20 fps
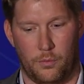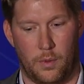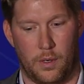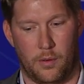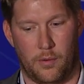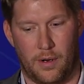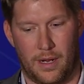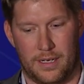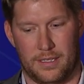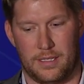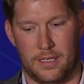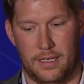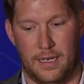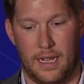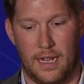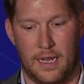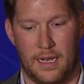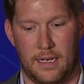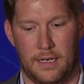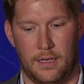where we're at
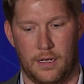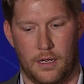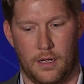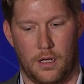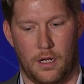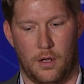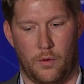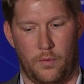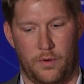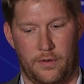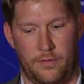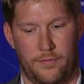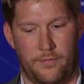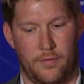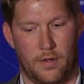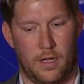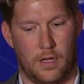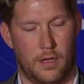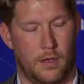today, we've